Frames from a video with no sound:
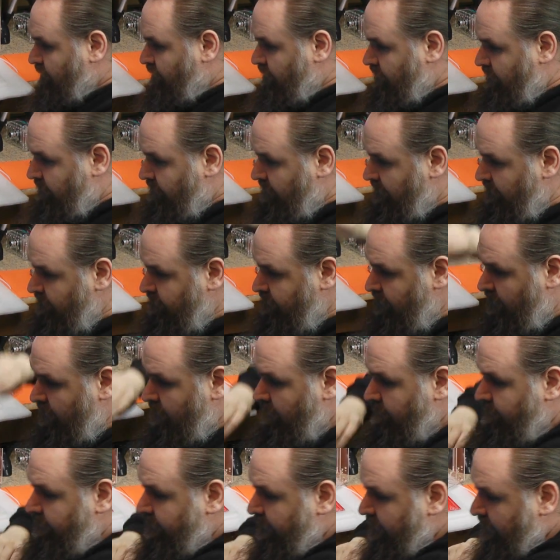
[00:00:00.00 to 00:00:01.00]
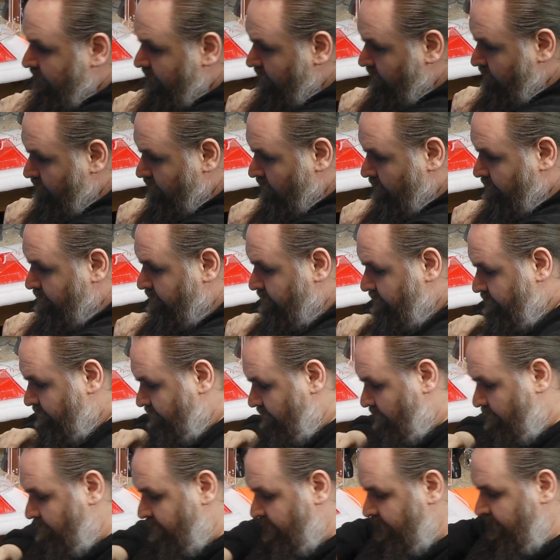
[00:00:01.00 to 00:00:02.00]
pretty much going to be re
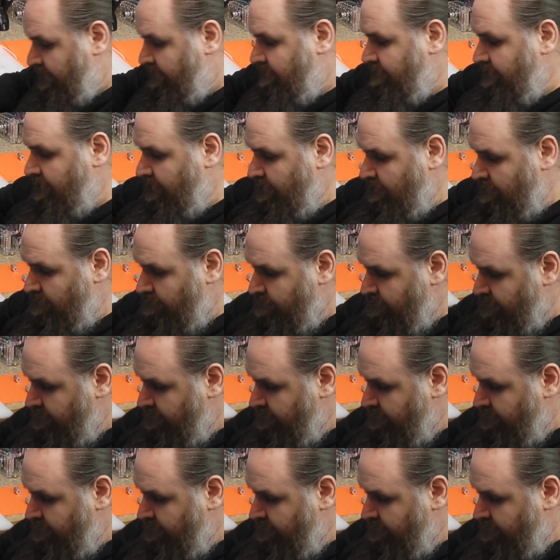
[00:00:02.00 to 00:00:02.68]
repeating the